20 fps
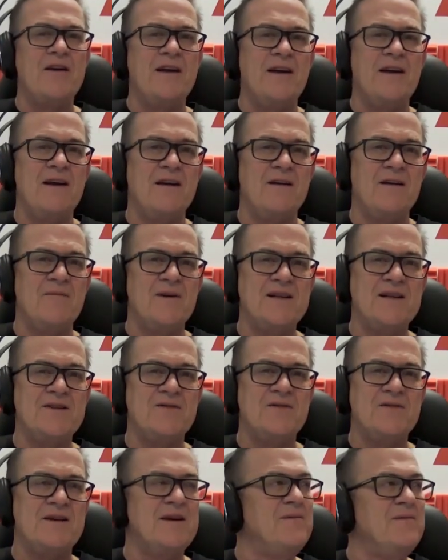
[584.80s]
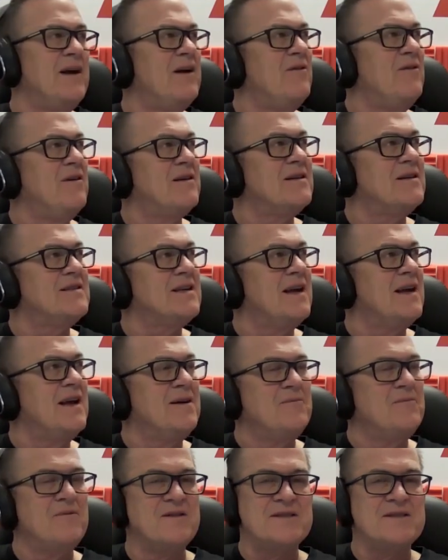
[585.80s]
got you here, and we're talking about what is
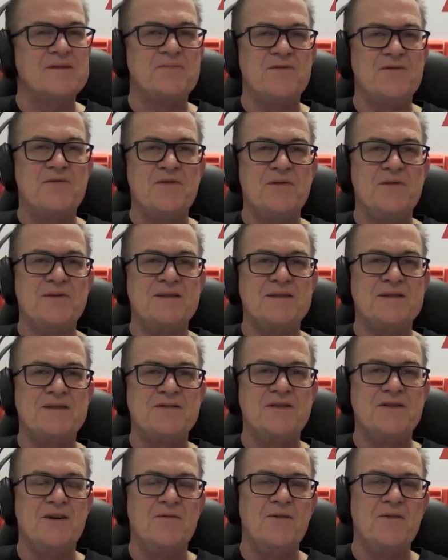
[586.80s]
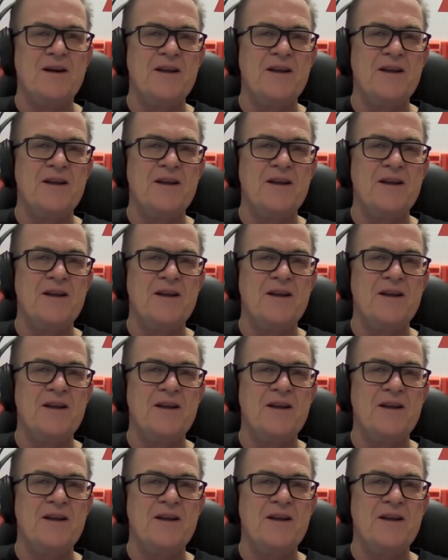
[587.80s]
art and what's performance or not,